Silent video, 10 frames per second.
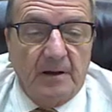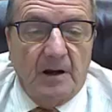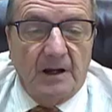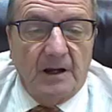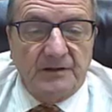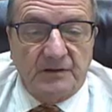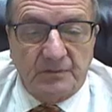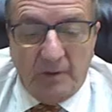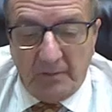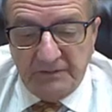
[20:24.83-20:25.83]
All right, so
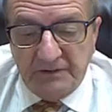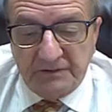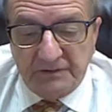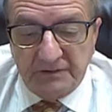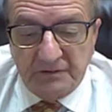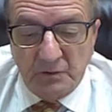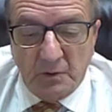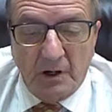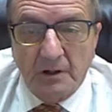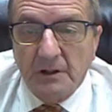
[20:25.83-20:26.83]
small businesses, if you
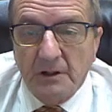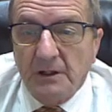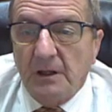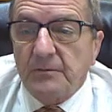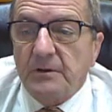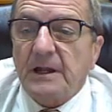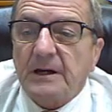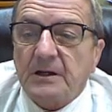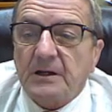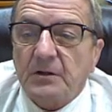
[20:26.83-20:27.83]
look at a lot
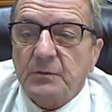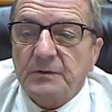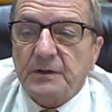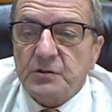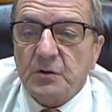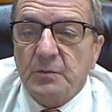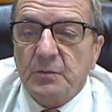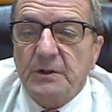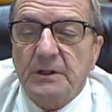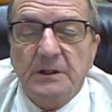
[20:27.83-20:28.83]
of countries like
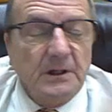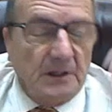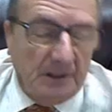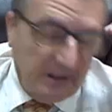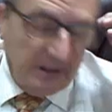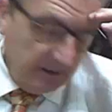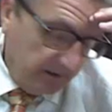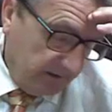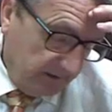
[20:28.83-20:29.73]
Germany and